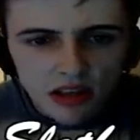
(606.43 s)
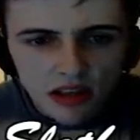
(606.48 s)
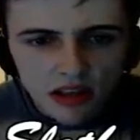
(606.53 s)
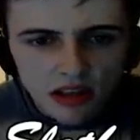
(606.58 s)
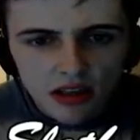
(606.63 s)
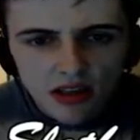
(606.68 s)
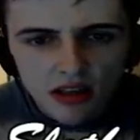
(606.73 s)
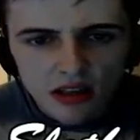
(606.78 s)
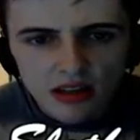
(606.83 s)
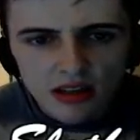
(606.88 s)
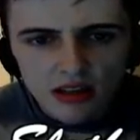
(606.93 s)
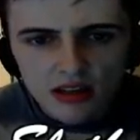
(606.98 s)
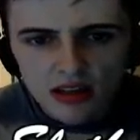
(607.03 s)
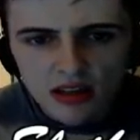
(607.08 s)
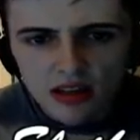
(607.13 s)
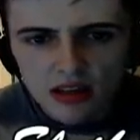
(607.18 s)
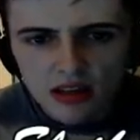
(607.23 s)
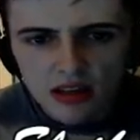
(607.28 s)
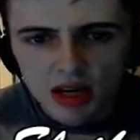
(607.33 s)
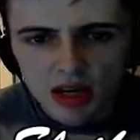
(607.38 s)
Need the
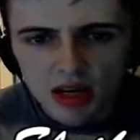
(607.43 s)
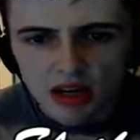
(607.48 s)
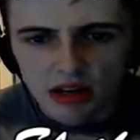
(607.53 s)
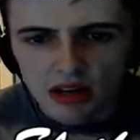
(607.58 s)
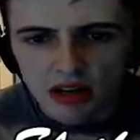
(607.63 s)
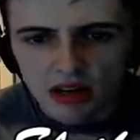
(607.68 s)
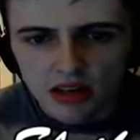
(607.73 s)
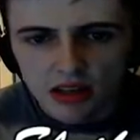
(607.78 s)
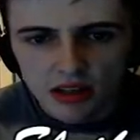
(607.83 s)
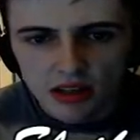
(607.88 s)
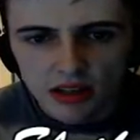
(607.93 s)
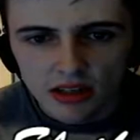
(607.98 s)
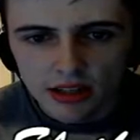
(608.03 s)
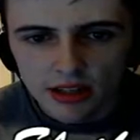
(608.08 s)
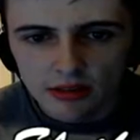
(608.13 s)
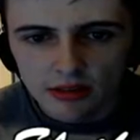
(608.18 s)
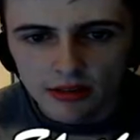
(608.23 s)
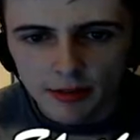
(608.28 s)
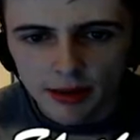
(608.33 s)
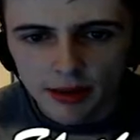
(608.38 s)
creeper head. Need the
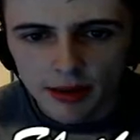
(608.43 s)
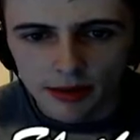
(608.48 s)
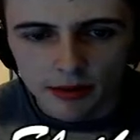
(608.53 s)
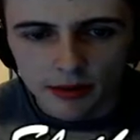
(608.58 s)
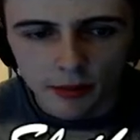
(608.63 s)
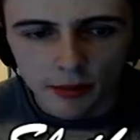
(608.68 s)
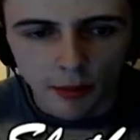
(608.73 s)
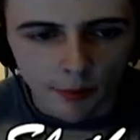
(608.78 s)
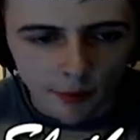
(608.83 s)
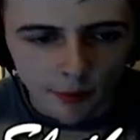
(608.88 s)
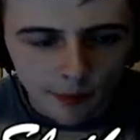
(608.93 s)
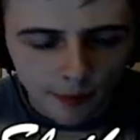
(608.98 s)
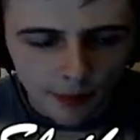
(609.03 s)
creeper head. Come on.